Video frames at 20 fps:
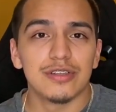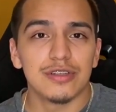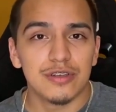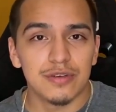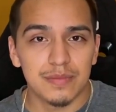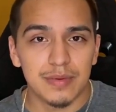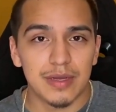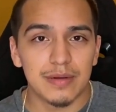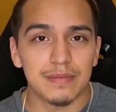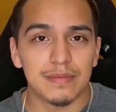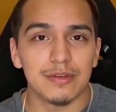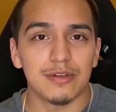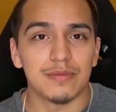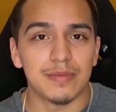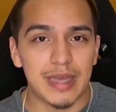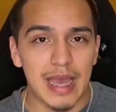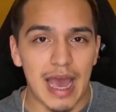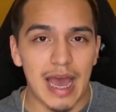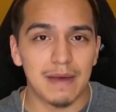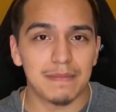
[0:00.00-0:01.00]
You'll
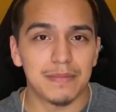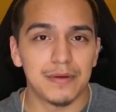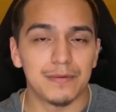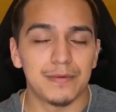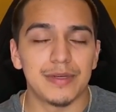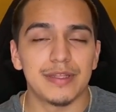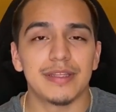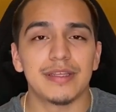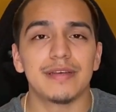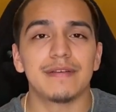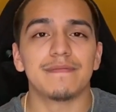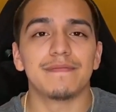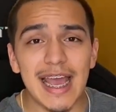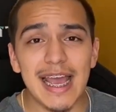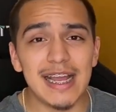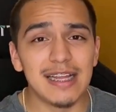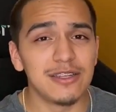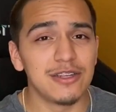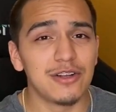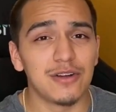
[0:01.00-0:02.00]
be happy with it,
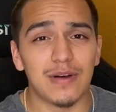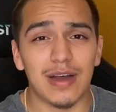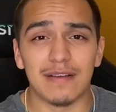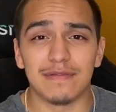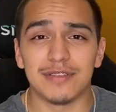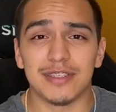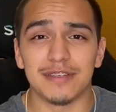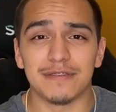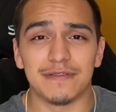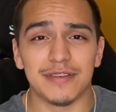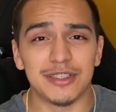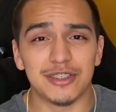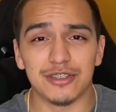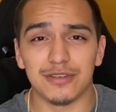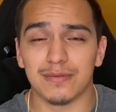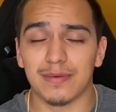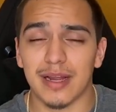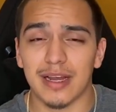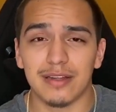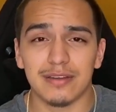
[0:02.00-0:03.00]
and you don't have to fidget
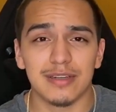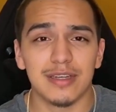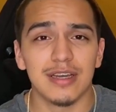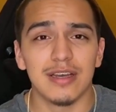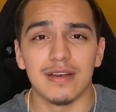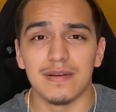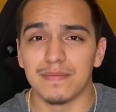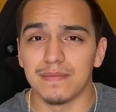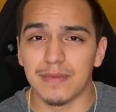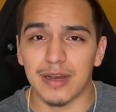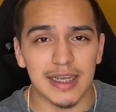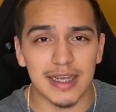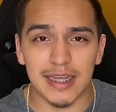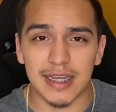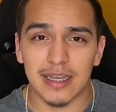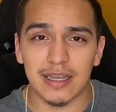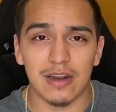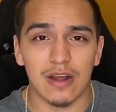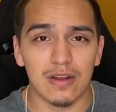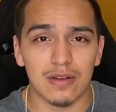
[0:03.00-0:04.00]
around
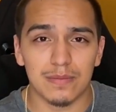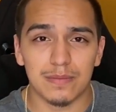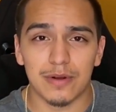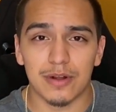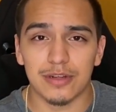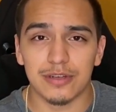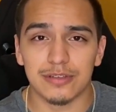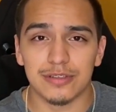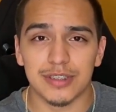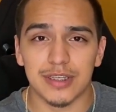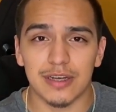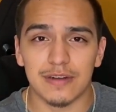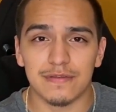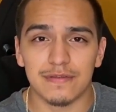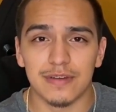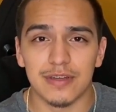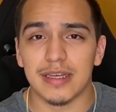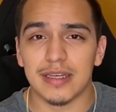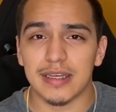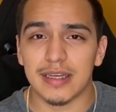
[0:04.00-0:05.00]
taking it all apart yourself.
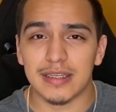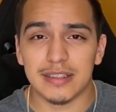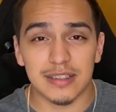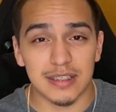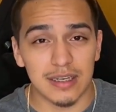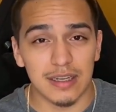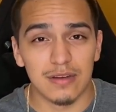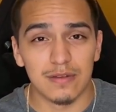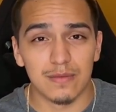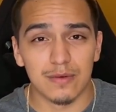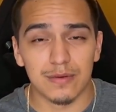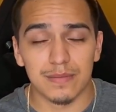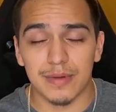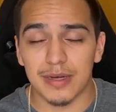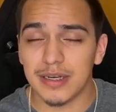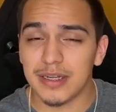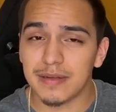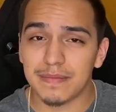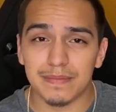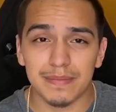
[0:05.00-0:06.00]
It's a little more
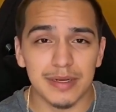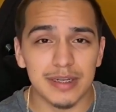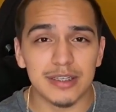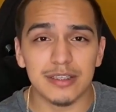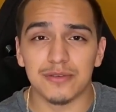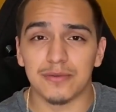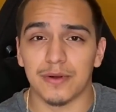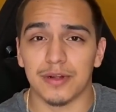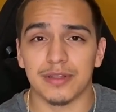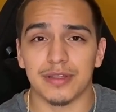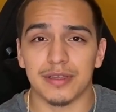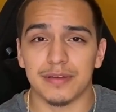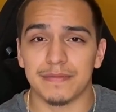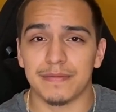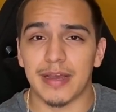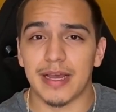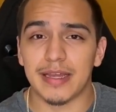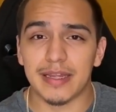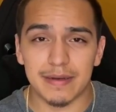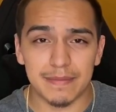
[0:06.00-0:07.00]
money, but it's worth
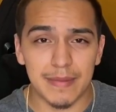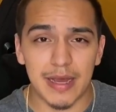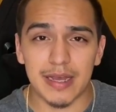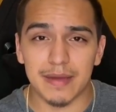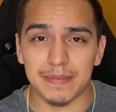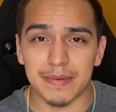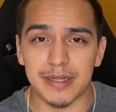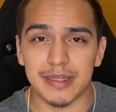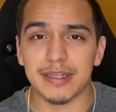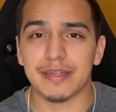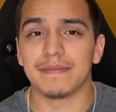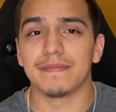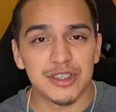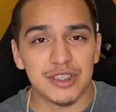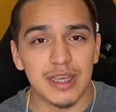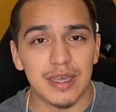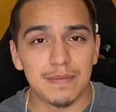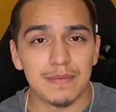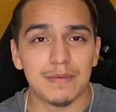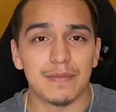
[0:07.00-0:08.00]
it, in my opinion. Just
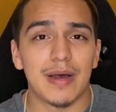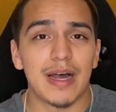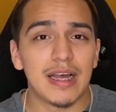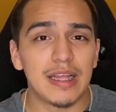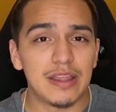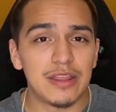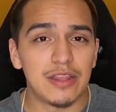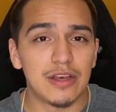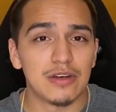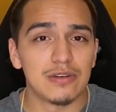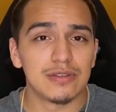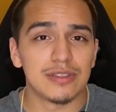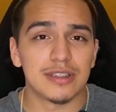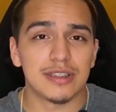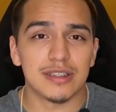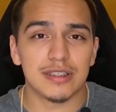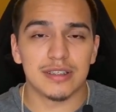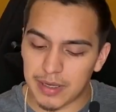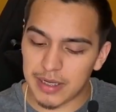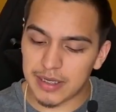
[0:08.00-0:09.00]
keep in mind
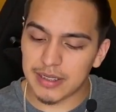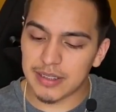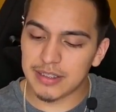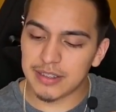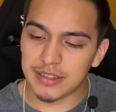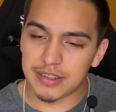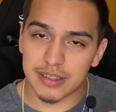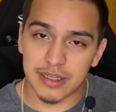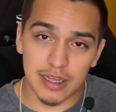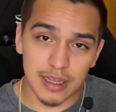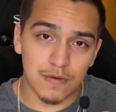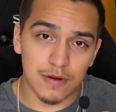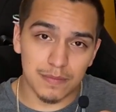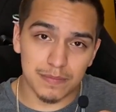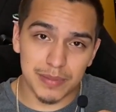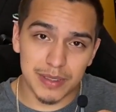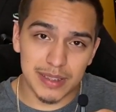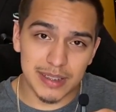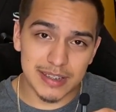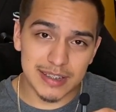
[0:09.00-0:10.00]
those buttons won't
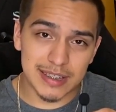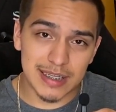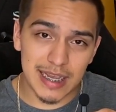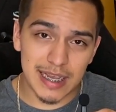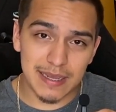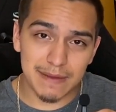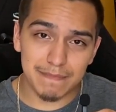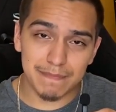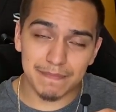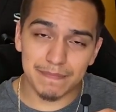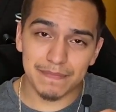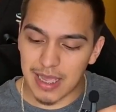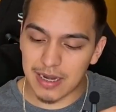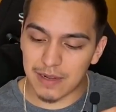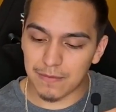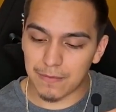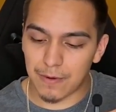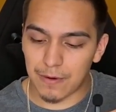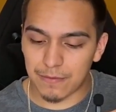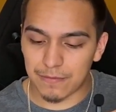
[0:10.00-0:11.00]
be the same, and
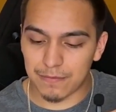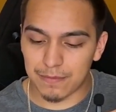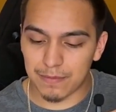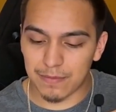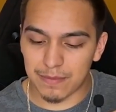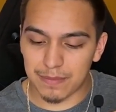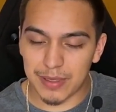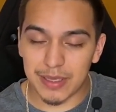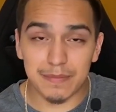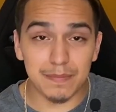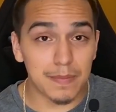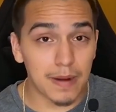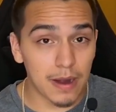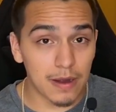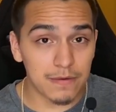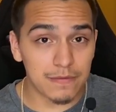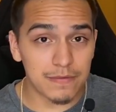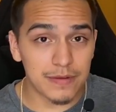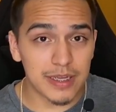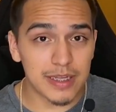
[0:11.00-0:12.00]
it won't be
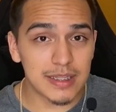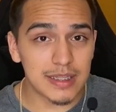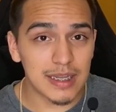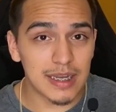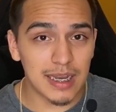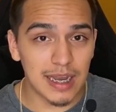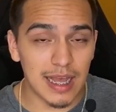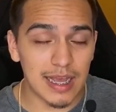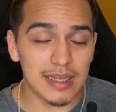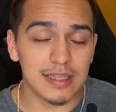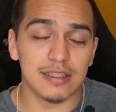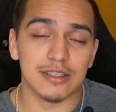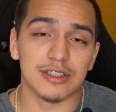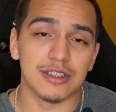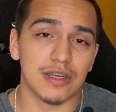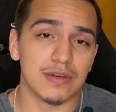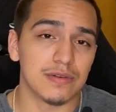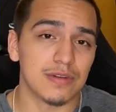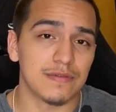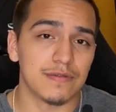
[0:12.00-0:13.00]
perfect like the
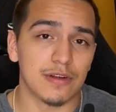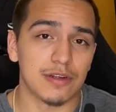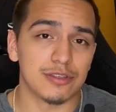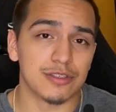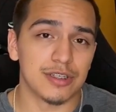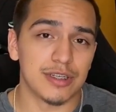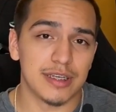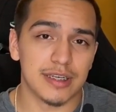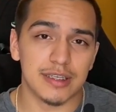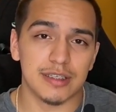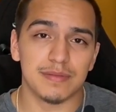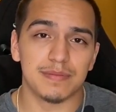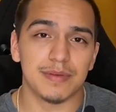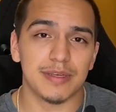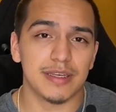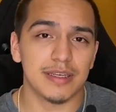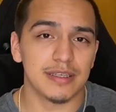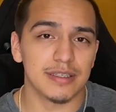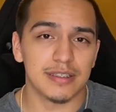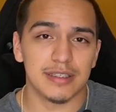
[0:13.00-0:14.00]
Sony version is,
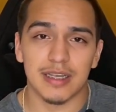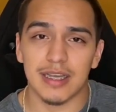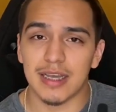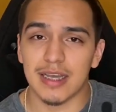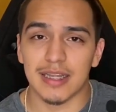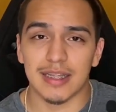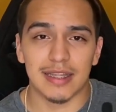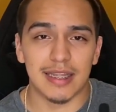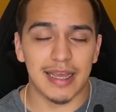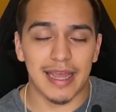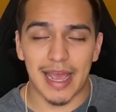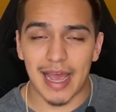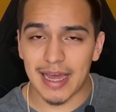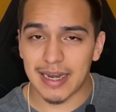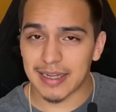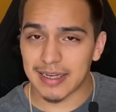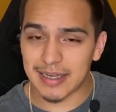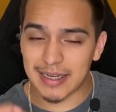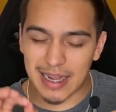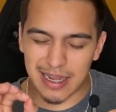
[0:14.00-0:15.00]
because They had
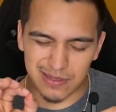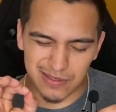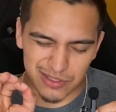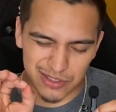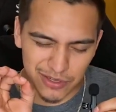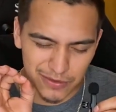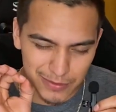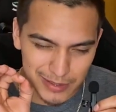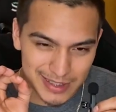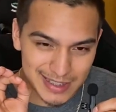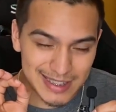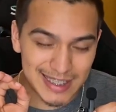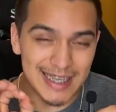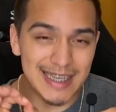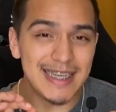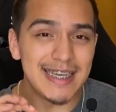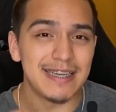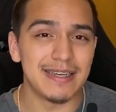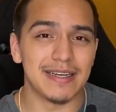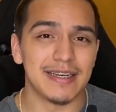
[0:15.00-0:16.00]
it down to a
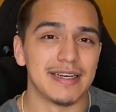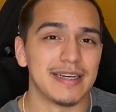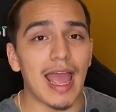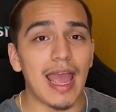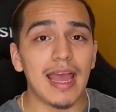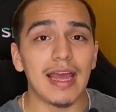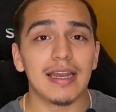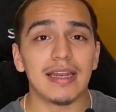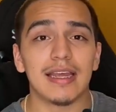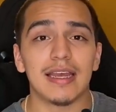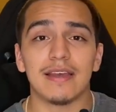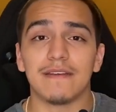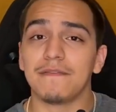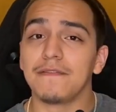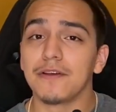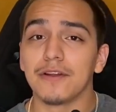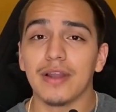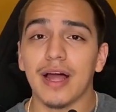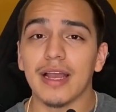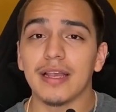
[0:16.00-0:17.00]
T. And if
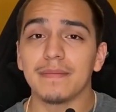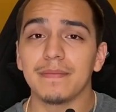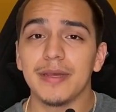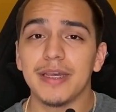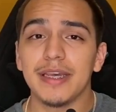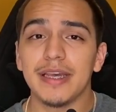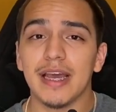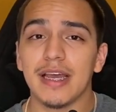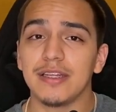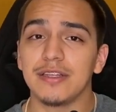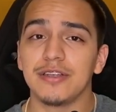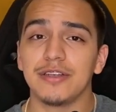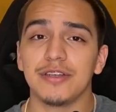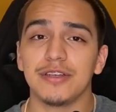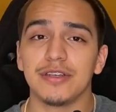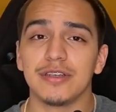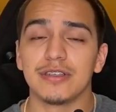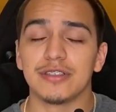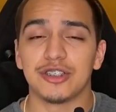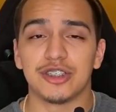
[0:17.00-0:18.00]
you're like me
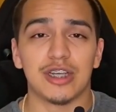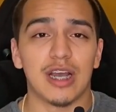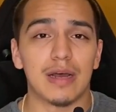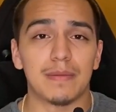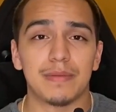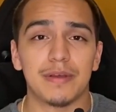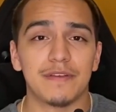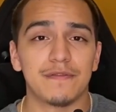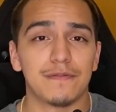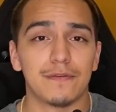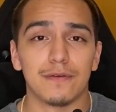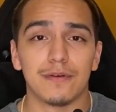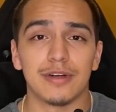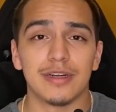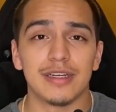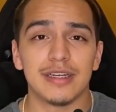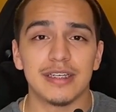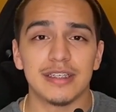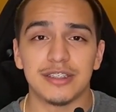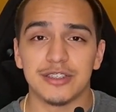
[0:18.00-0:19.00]
and shopping for
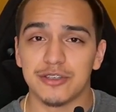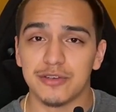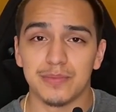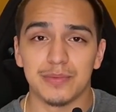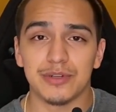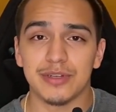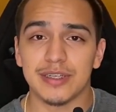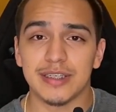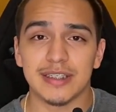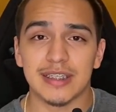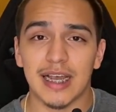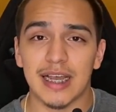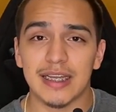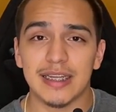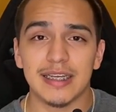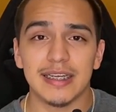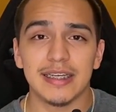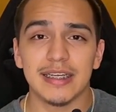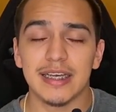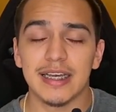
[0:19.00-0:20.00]
it is super
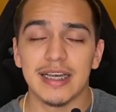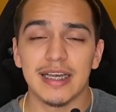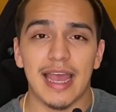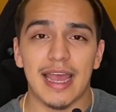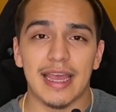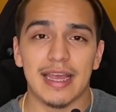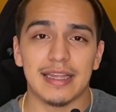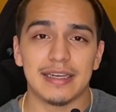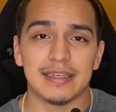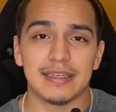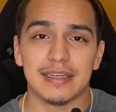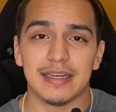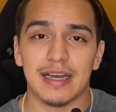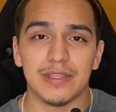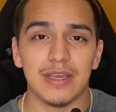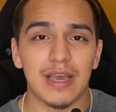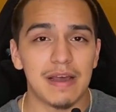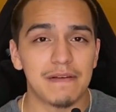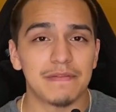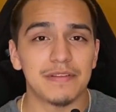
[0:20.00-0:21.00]
exciting and
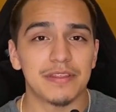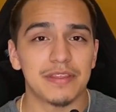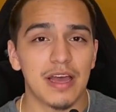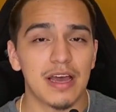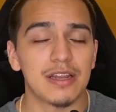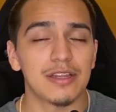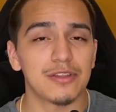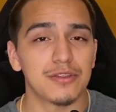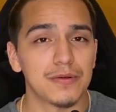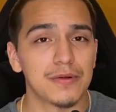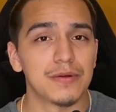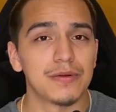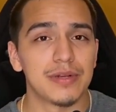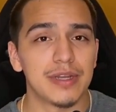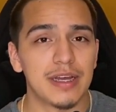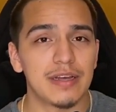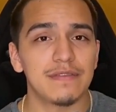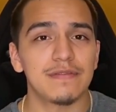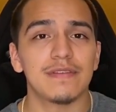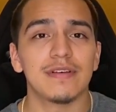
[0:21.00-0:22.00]
you haven't thought it through
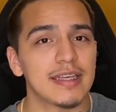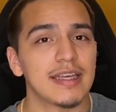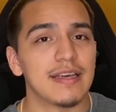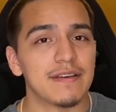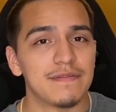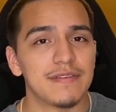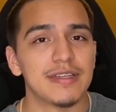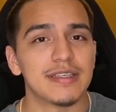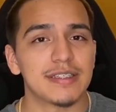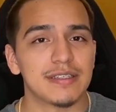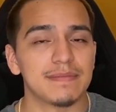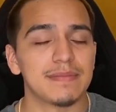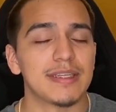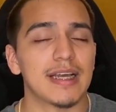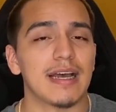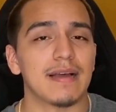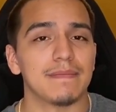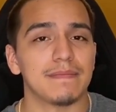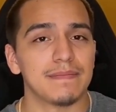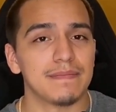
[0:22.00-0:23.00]
enough, give it some
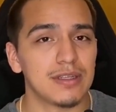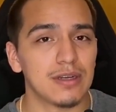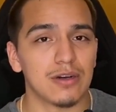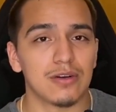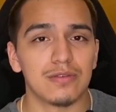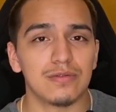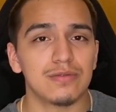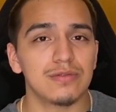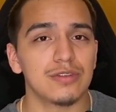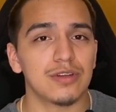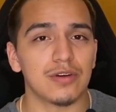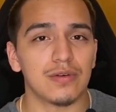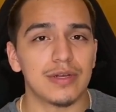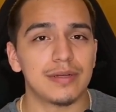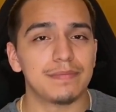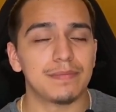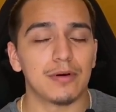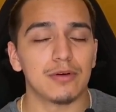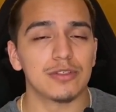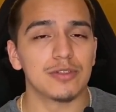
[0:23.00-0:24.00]
time. Don't
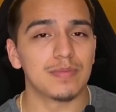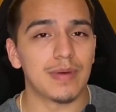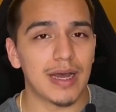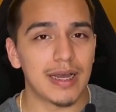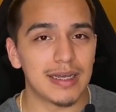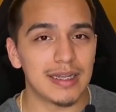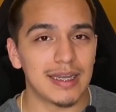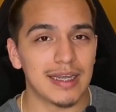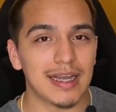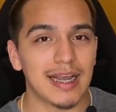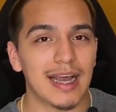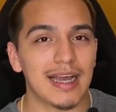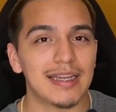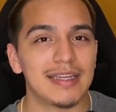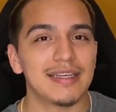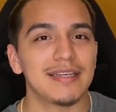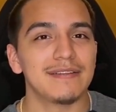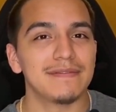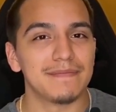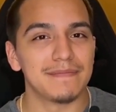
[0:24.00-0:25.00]
impulse buy it like I
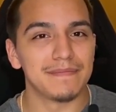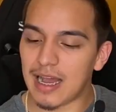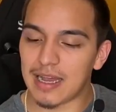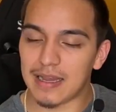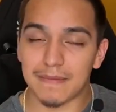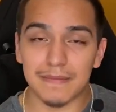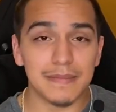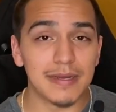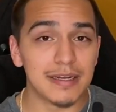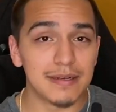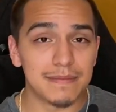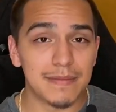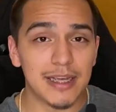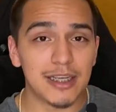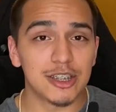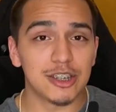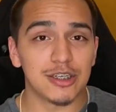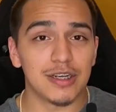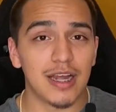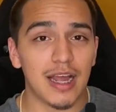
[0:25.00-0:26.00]
did. I am gonna make
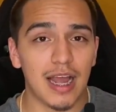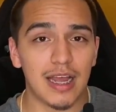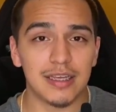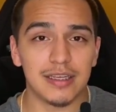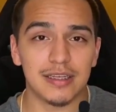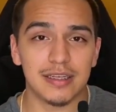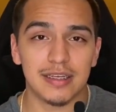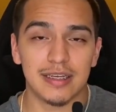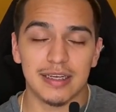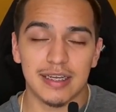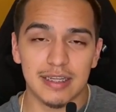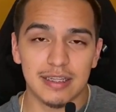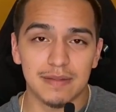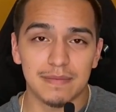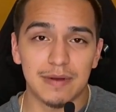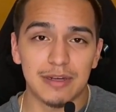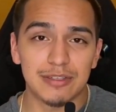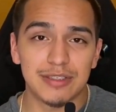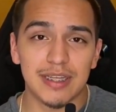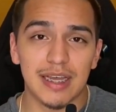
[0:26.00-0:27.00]
sure I get the
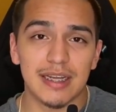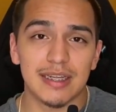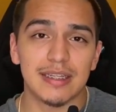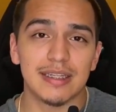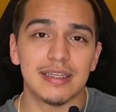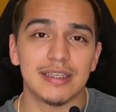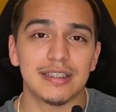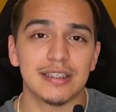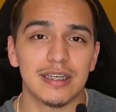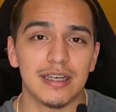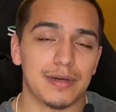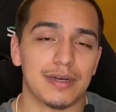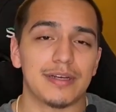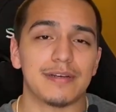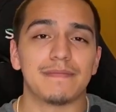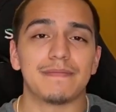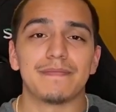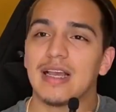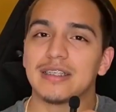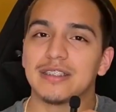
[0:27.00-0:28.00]
most out of this,
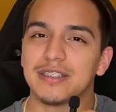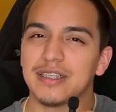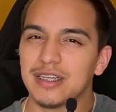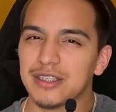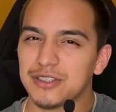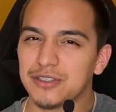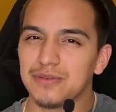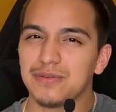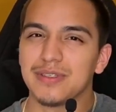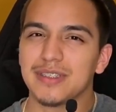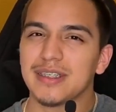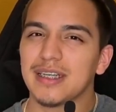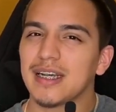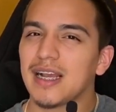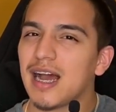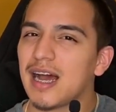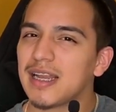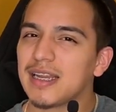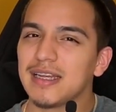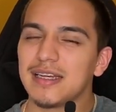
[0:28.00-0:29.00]
but as soon as I
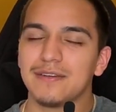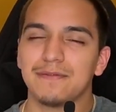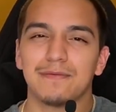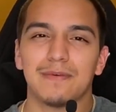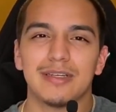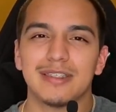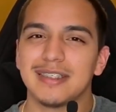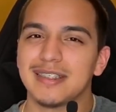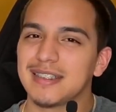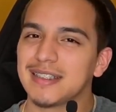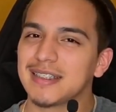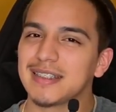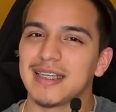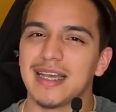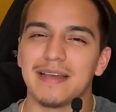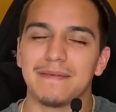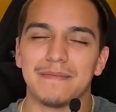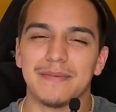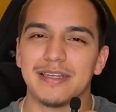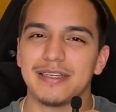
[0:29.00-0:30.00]
got it, it wasn't the
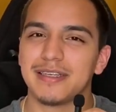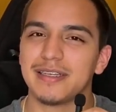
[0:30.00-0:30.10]
same.